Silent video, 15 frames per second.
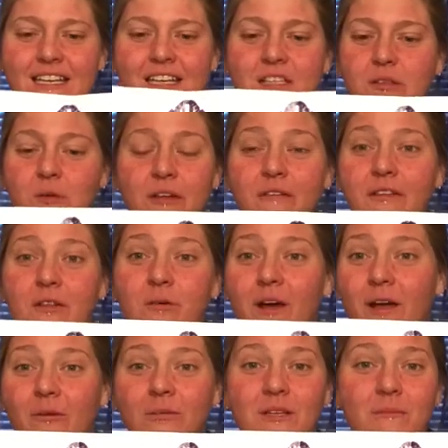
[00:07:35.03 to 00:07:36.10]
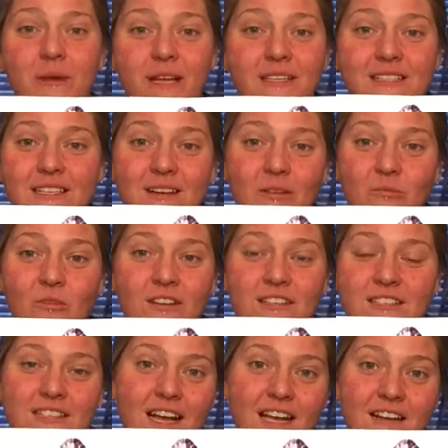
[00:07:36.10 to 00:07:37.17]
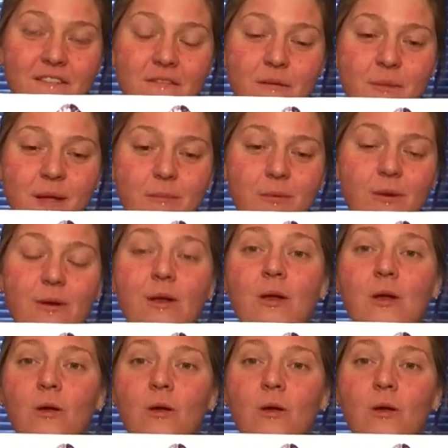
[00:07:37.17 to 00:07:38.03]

So even though I only painted on one side of the paper,